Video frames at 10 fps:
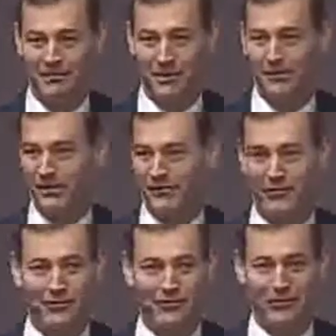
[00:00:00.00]
Probably
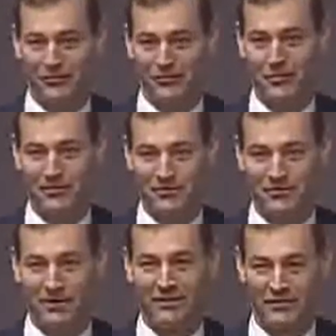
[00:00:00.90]
everyone in this room
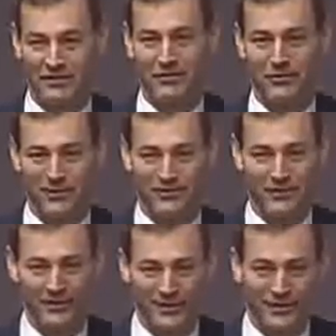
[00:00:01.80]
has had stories
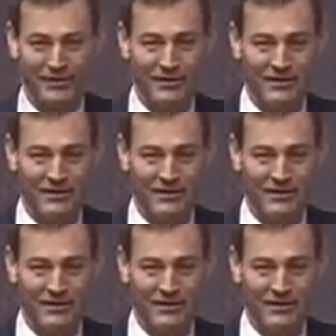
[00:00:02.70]
like that.